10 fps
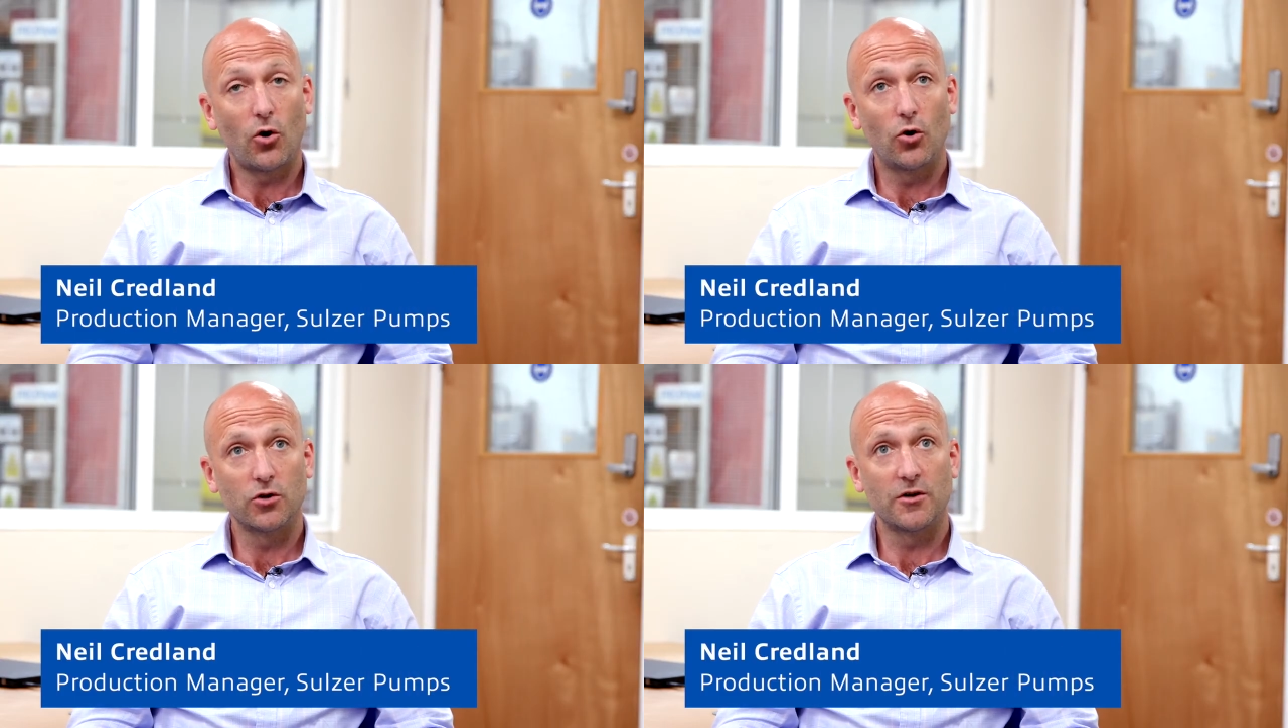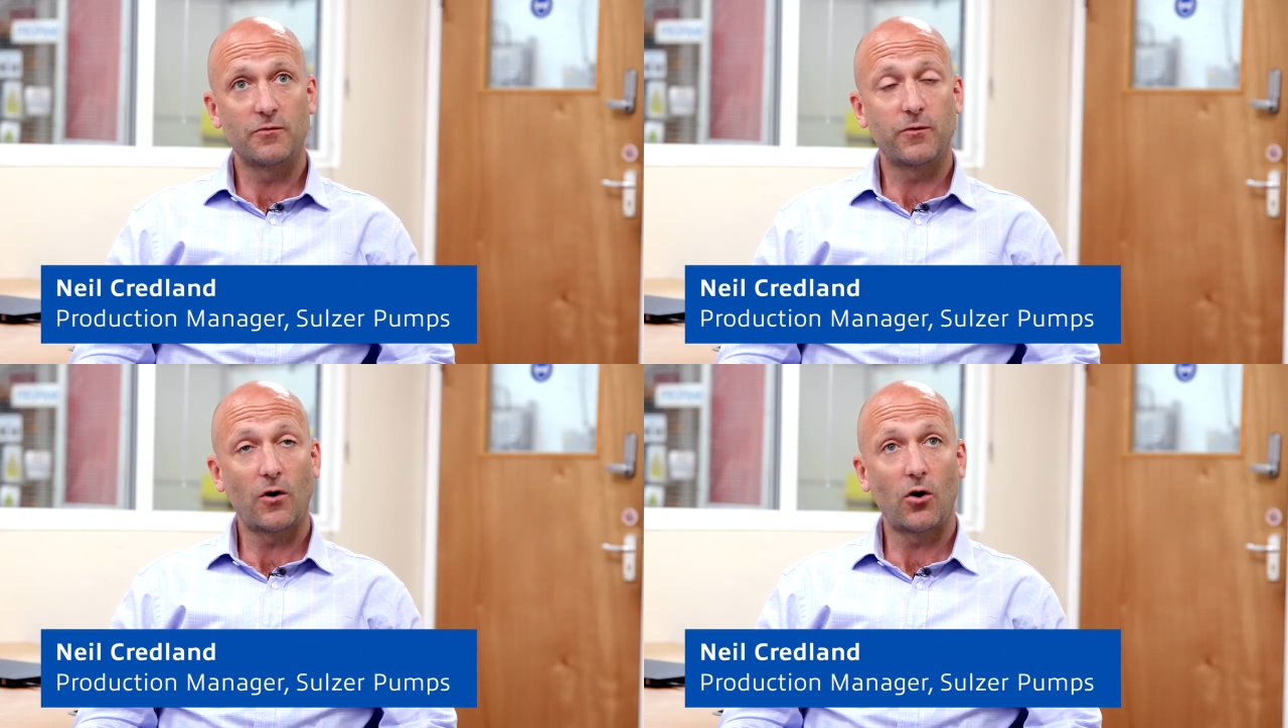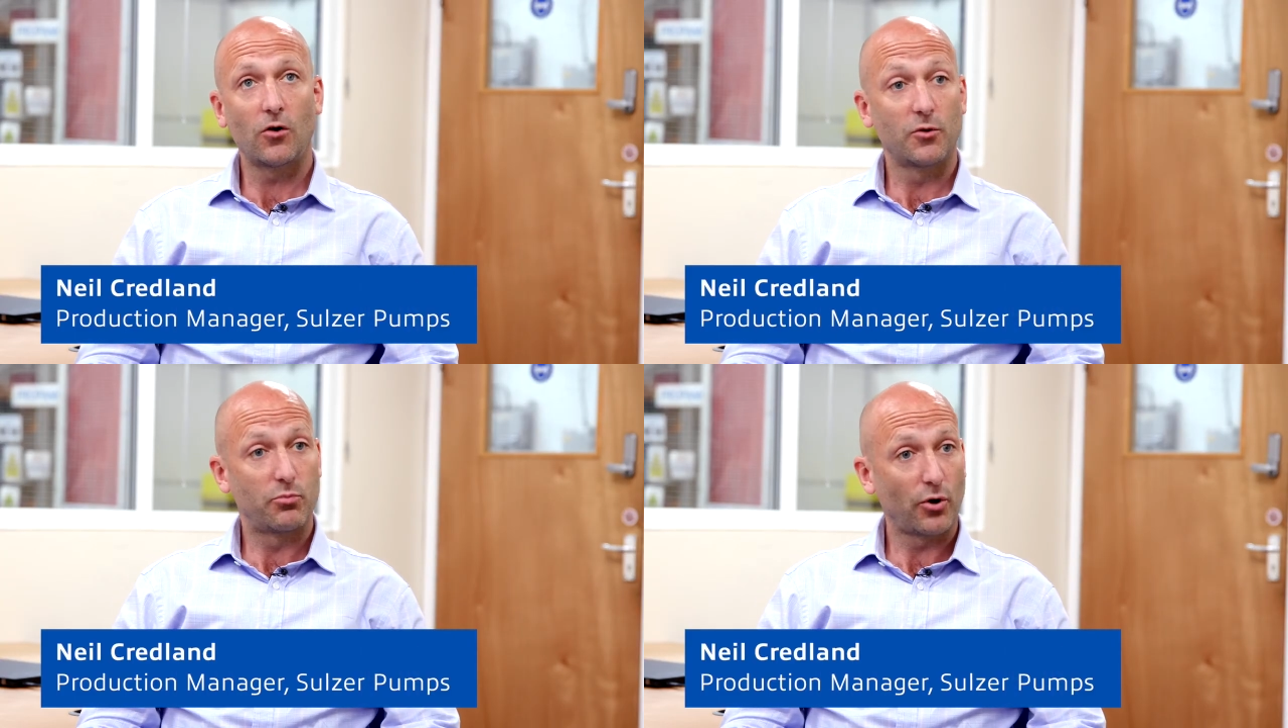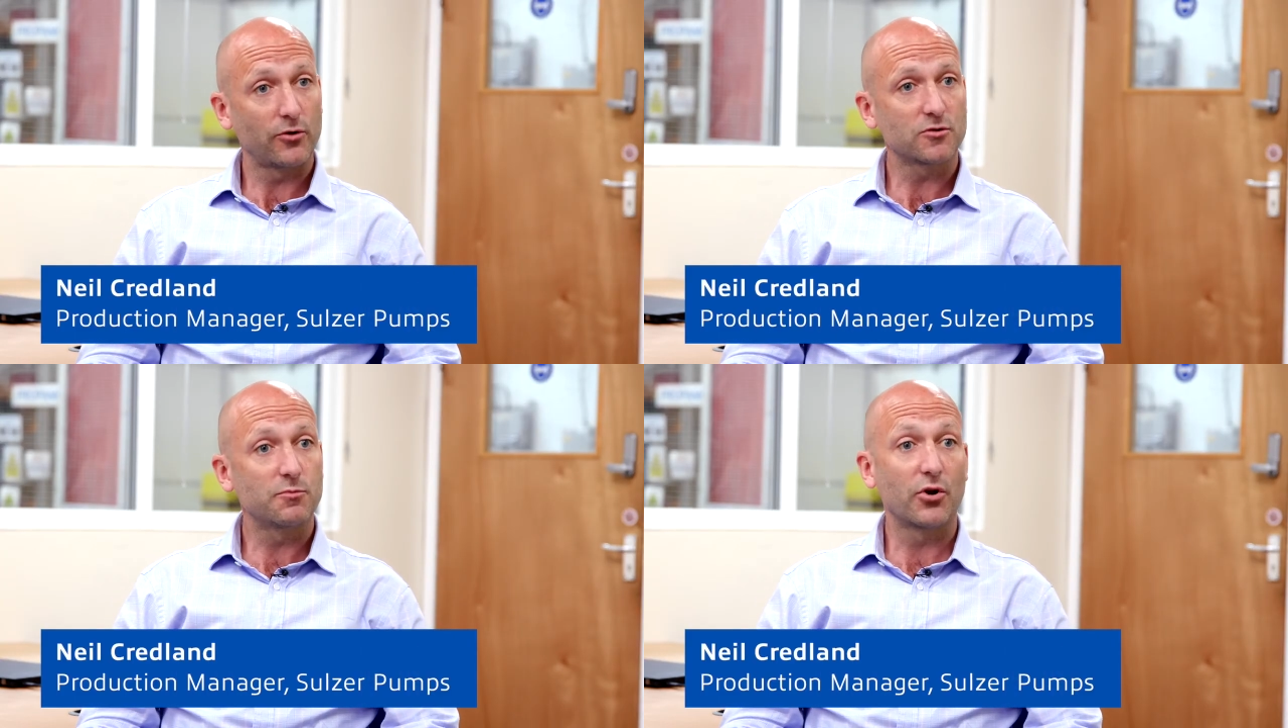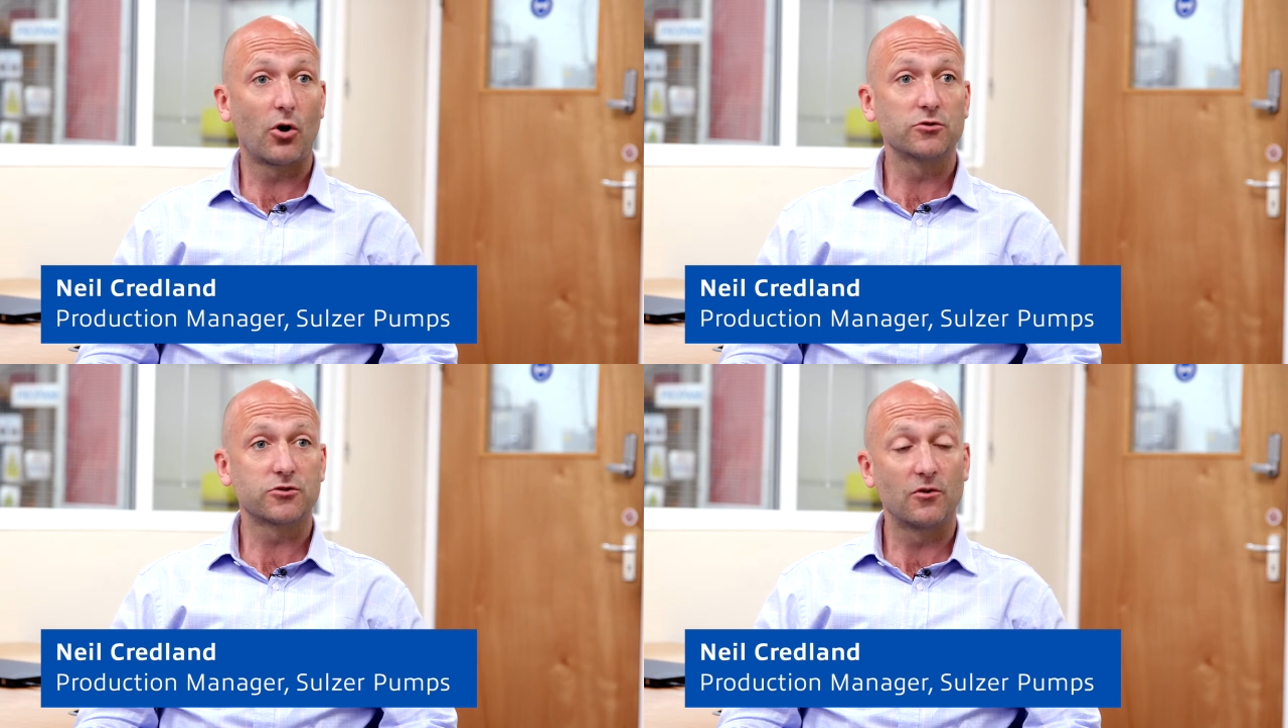only for the product but
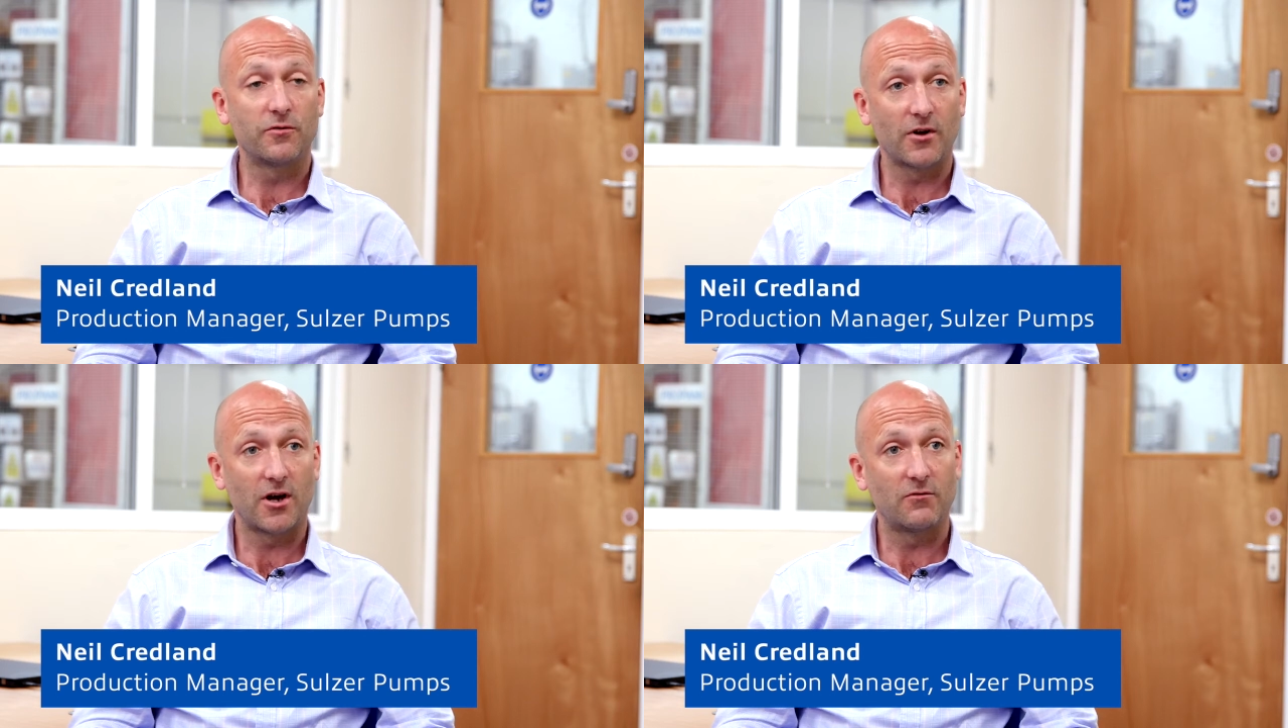also for our